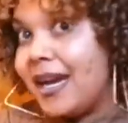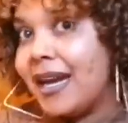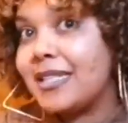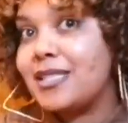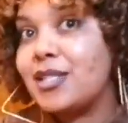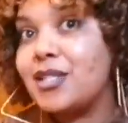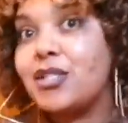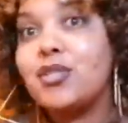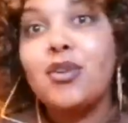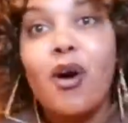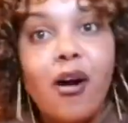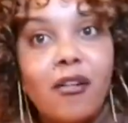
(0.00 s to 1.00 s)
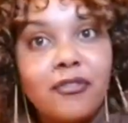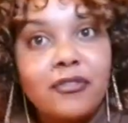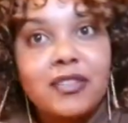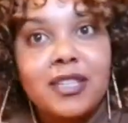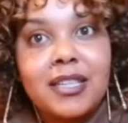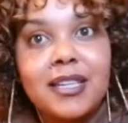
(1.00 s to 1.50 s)
It's
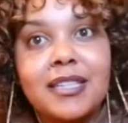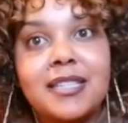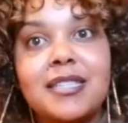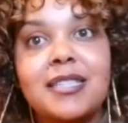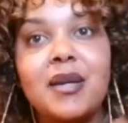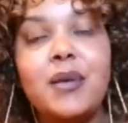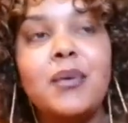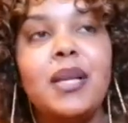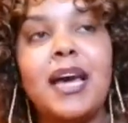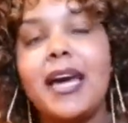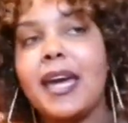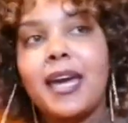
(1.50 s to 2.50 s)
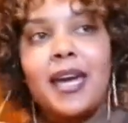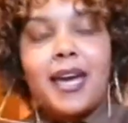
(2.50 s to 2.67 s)
soft. It's so, like,